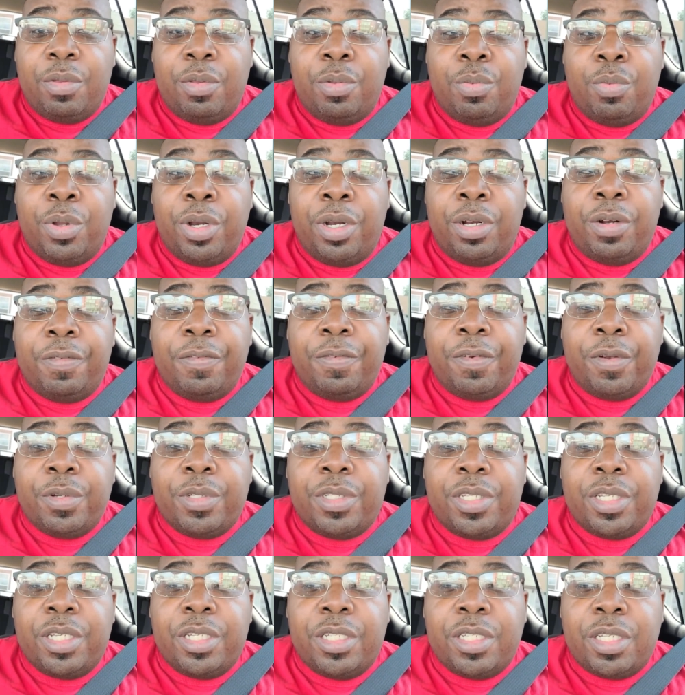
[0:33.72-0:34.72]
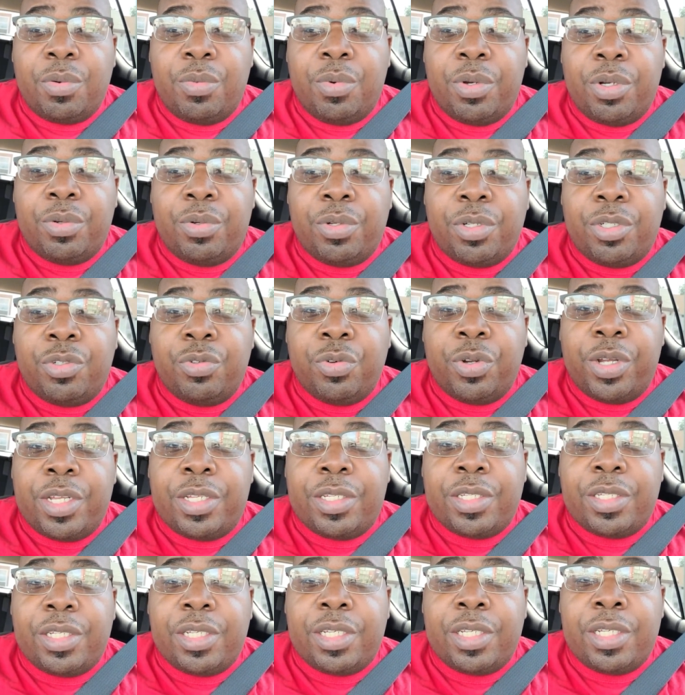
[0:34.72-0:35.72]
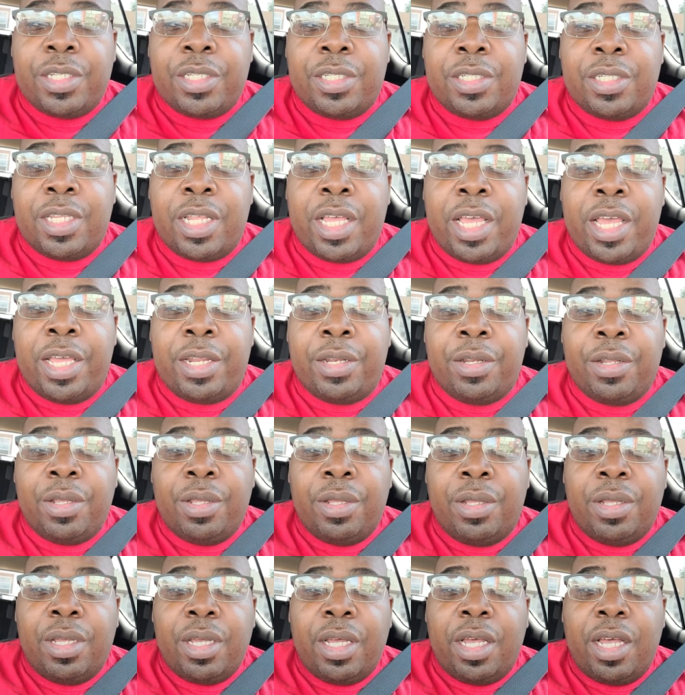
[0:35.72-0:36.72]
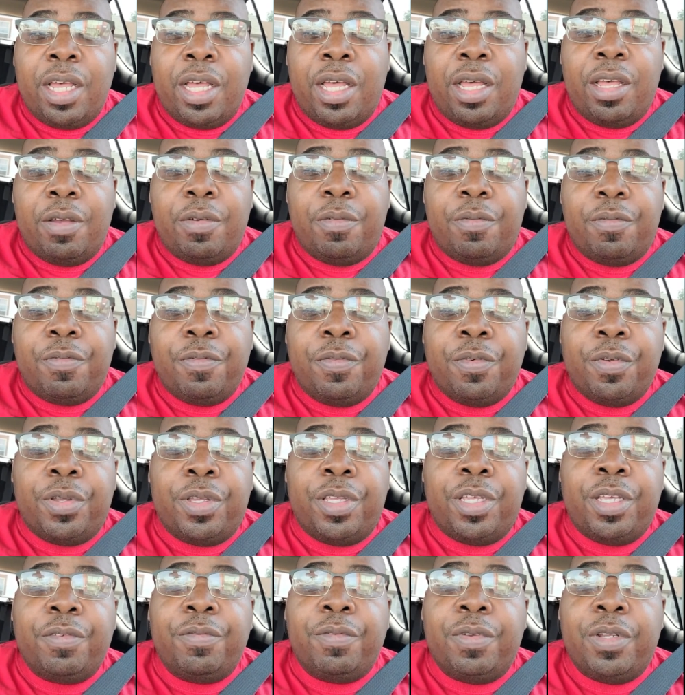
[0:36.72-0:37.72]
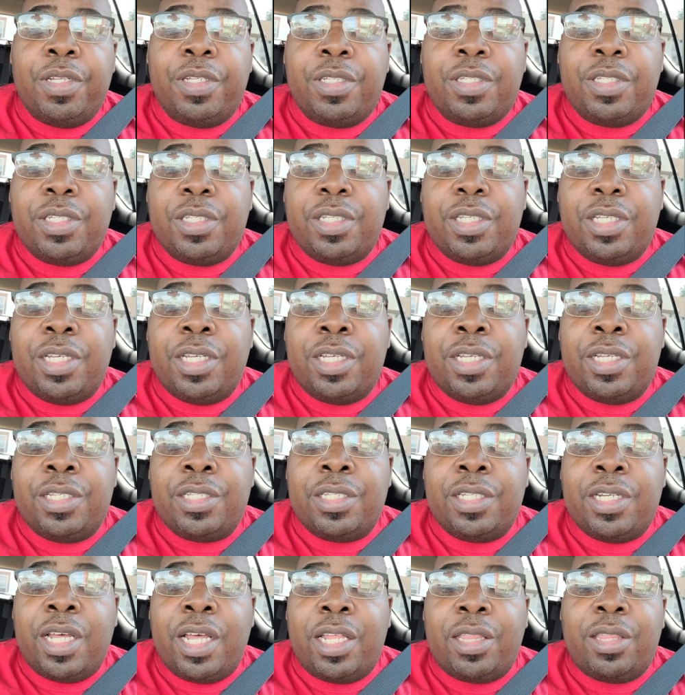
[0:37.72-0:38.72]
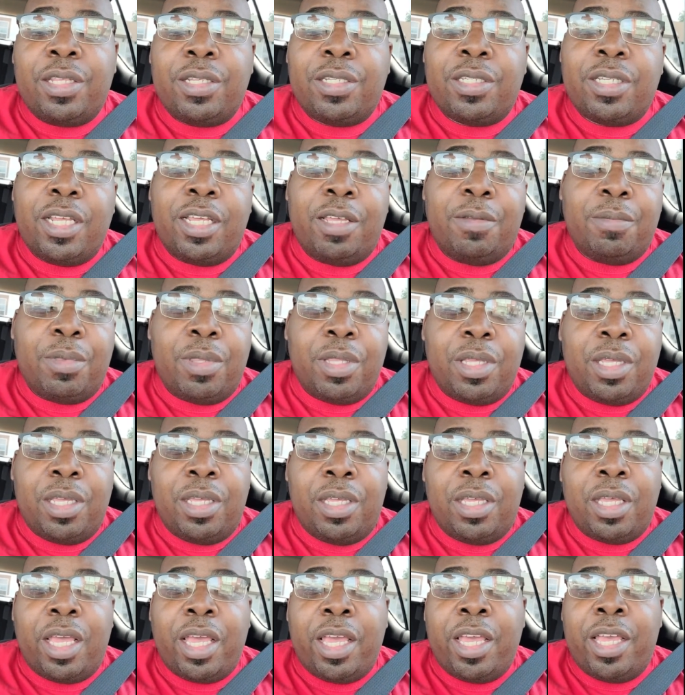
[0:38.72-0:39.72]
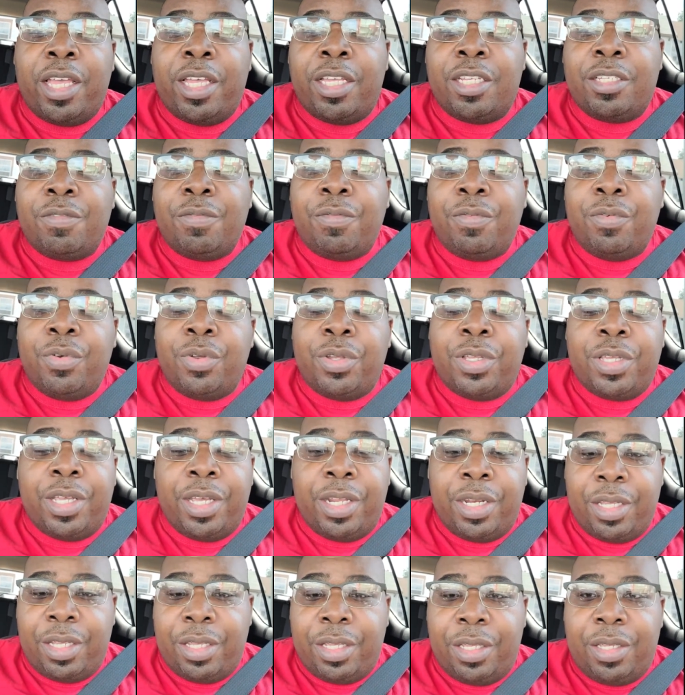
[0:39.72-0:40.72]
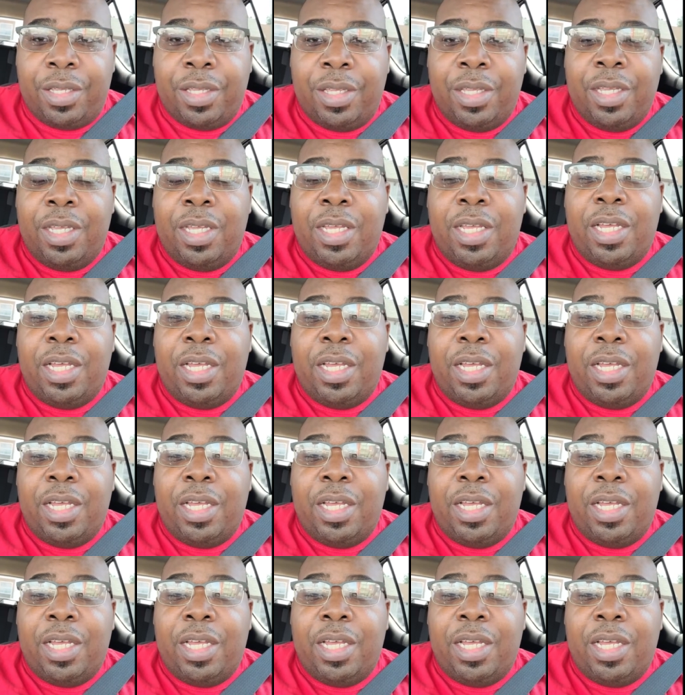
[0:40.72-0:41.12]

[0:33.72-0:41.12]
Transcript: one of the first things I want to address is that forgiveness is not the same thing as forgetting.